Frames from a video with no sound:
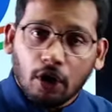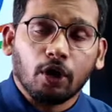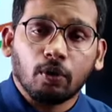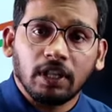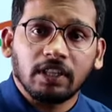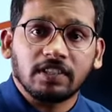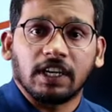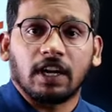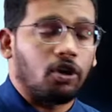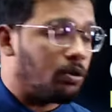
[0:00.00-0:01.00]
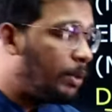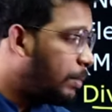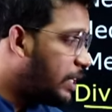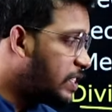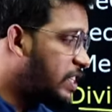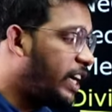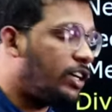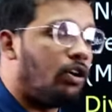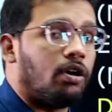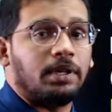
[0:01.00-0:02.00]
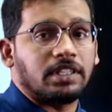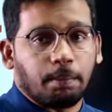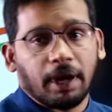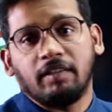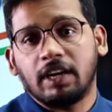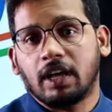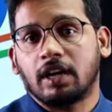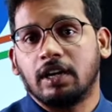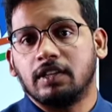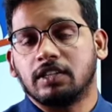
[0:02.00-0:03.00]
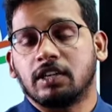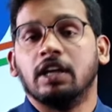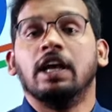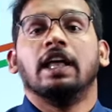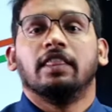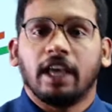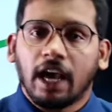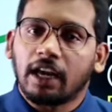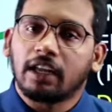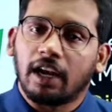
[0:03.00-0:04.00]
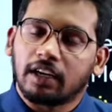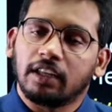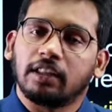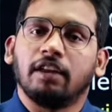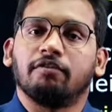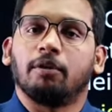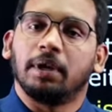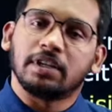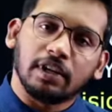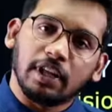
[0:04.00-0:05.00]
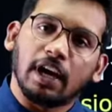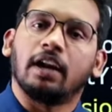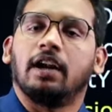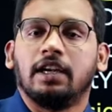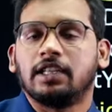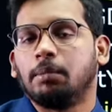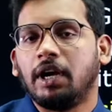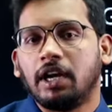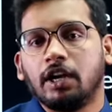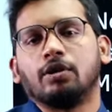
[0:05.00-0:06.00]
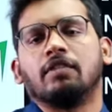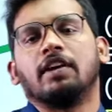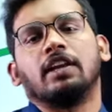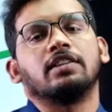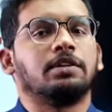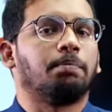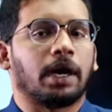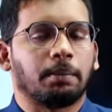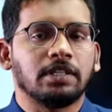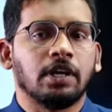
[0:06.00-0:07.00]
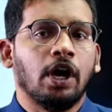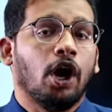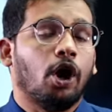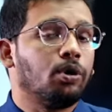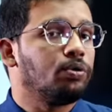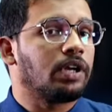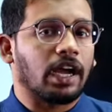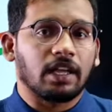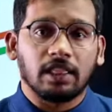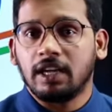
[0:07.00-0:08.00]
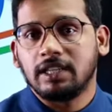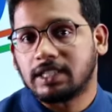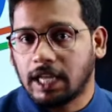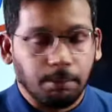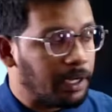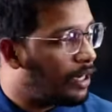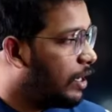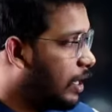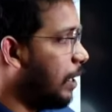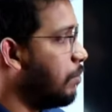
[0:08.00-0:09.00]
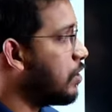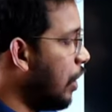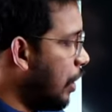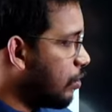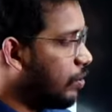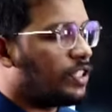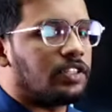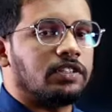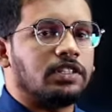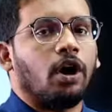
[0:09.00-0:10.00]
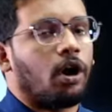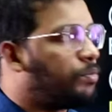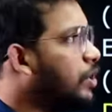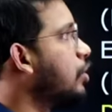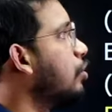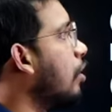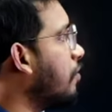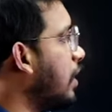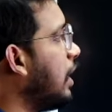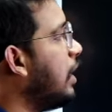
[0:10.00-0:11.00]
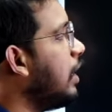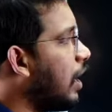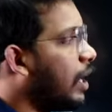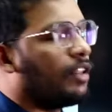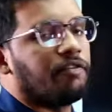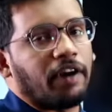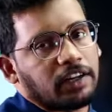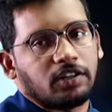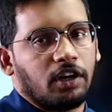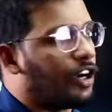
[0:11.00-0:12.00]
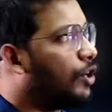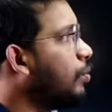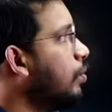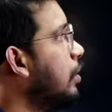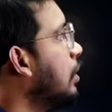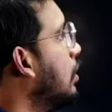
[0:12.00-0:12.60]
not only in the central government but the state governments, the private organization. They are collecting the information and they are disseminating it to the various departments how to tackle the cyber crimes. So this is the objective of NED and the facts related to